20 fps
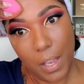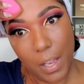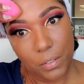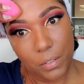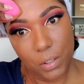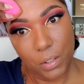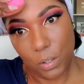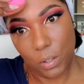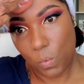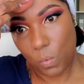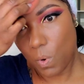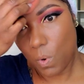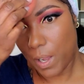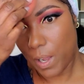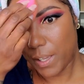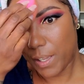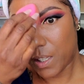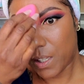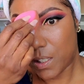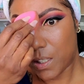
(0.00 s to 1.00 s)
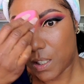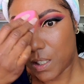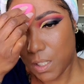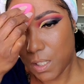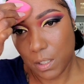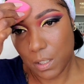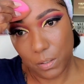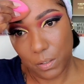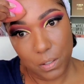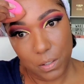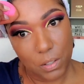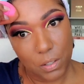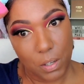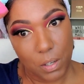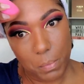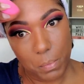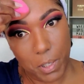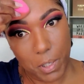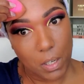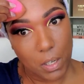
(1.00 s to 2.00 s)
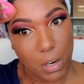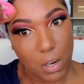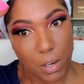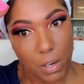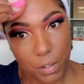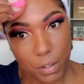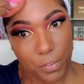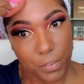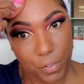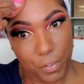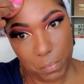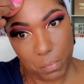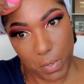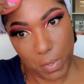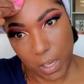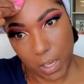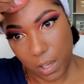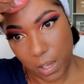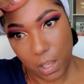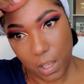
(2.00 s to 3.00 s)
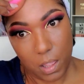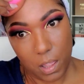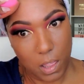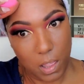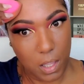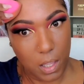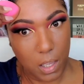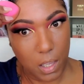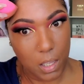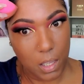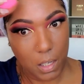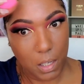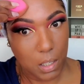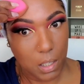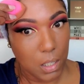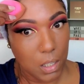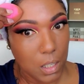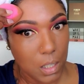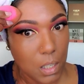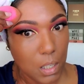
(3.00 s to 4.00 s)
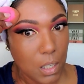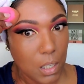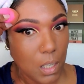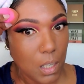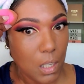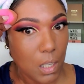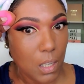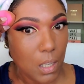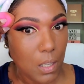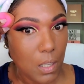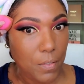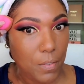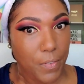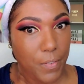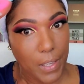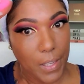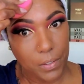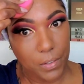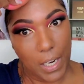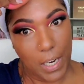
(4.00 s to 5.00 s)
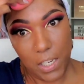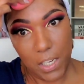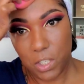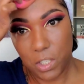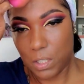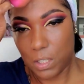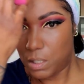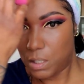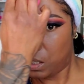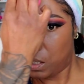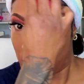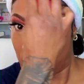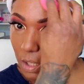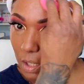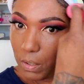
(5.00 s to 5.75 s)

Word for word: I don't know why concealers are a bit harder for me than foundations.